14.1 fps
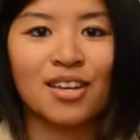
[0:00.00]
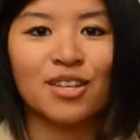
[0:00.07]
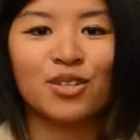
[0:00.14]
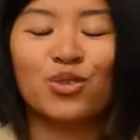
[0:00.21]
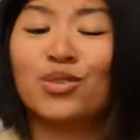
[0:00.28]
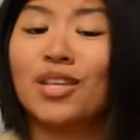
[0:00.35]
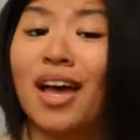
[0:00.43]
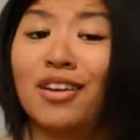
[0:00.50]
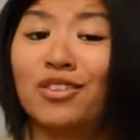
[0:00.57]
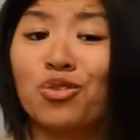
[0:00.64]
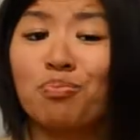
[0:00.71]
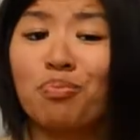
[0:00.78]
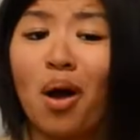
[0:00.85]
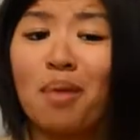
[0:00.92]
Suzanne,
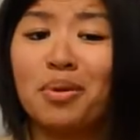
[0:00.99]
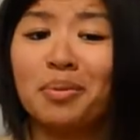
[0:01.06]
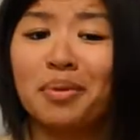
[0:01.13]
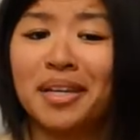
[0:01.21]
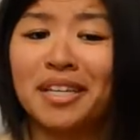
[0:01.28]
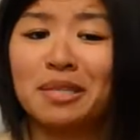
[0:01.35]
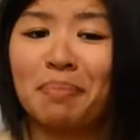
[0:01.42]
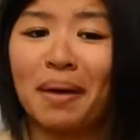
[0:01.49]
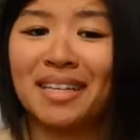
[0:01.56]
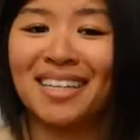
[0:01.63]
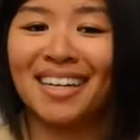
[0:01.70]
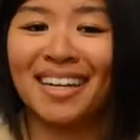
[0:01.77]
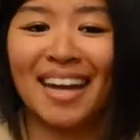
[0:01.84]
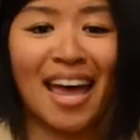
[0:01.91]
you're probably
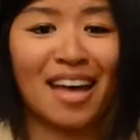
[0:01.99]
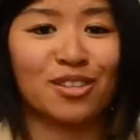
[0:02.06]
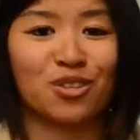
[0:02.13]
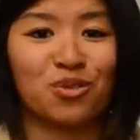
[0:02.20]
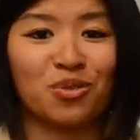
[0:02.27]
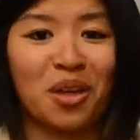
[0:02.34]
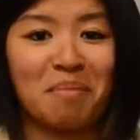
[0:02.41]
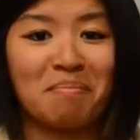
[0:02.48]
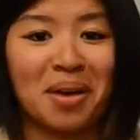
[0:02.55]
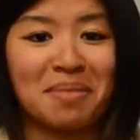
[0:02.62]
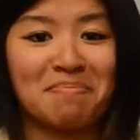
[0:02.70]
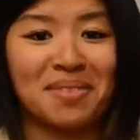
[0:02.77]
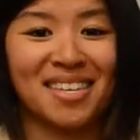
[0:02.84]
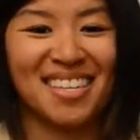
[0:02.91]
expecting an answer that
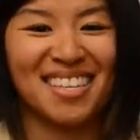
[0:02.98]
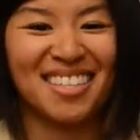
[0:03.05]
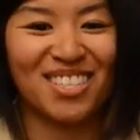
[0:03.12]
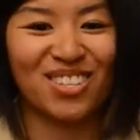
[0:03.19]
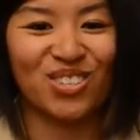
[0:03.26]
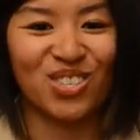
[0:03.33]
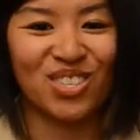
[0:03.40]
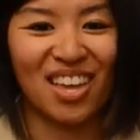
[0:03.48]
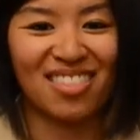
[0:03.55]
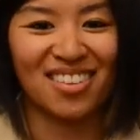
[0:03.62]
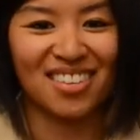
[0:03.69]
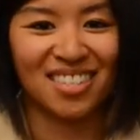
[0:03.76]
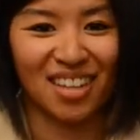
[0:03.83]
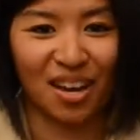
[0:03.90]
might be easier said
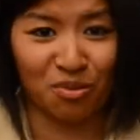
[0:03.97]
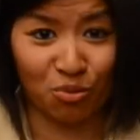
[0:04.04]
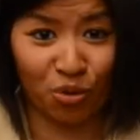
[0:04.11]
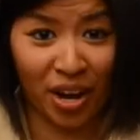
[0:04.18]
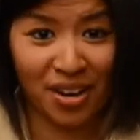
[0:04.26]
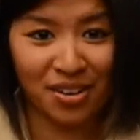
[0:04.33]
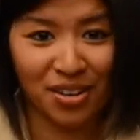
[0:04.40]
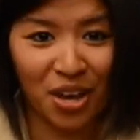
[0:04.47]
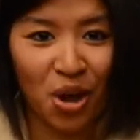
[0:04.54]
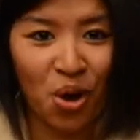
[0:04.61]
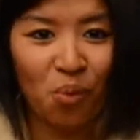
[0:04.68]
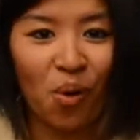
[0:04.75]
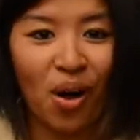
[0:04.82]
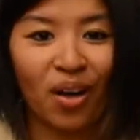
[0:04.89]
than done, right?
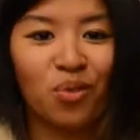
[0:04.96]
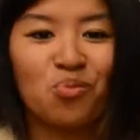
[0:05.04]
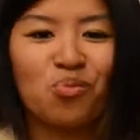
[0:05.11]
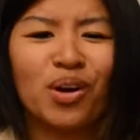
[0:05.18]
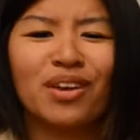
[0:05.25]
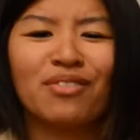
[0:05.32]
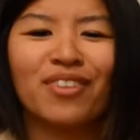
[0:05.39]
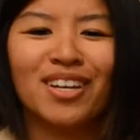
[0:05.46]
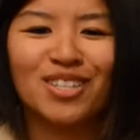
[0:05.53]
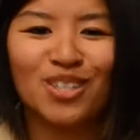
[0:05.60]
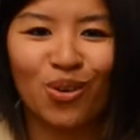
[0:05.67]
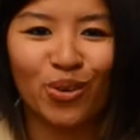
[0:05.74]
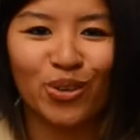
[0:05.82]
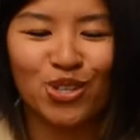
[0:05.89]
Well, what if I
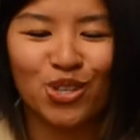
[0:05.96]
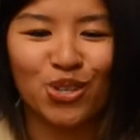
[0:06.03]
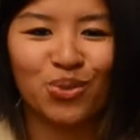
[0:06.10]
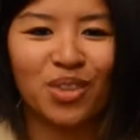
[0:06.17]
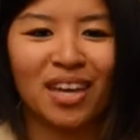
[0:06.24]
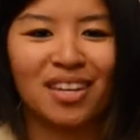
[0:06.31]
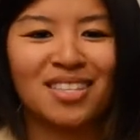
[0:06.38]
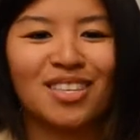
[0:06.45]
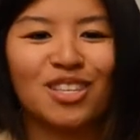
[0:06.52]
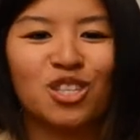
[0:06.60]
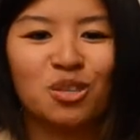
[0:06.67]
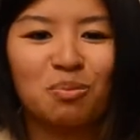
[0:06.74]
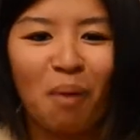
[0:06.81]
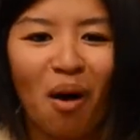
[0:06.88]
told you that it's the
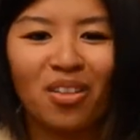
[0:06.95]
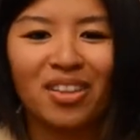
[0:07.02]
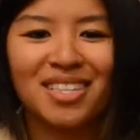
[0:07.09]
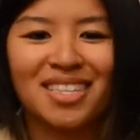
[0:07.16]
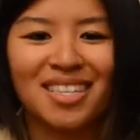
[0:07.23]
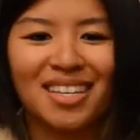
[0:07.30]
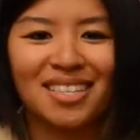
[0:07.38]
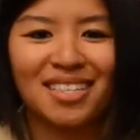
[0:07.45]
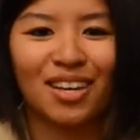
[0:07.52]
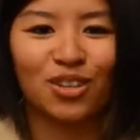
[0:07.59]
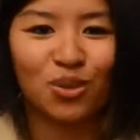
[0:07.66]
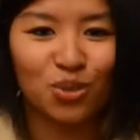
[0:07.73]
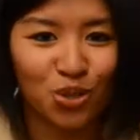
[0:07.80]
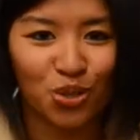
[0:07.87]
smallest things
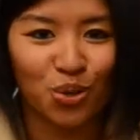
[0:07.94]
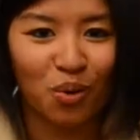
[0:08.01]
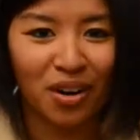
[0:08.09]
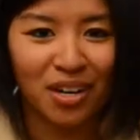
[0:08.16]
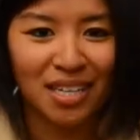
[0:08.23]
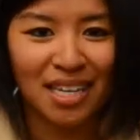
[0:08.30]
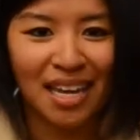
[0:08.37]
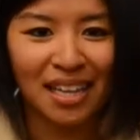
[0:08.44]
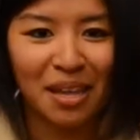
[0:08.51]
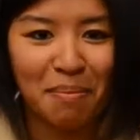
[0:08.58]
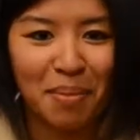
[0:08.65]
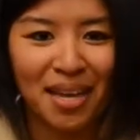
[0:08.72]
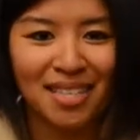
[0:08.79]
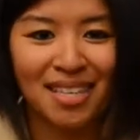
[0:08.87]
that you do on a
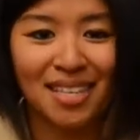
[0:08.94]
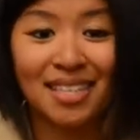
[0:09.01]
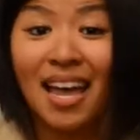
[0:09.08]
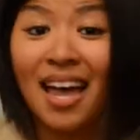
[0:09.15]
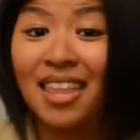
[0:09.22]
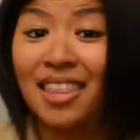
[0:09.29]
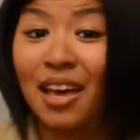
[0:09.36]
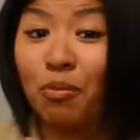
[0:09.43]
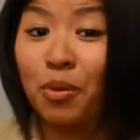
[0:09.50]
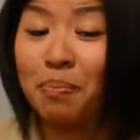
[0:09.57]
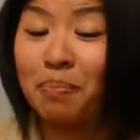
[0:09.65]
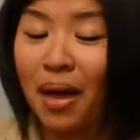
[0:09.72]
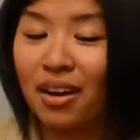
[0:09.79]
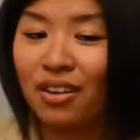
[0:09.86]
daily basis that
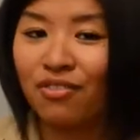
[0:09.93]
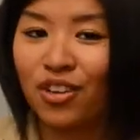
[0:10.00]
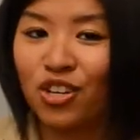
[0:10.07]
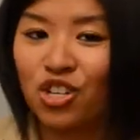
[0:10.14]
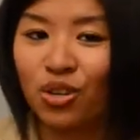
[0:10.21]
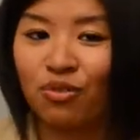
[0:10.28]
will be beneficial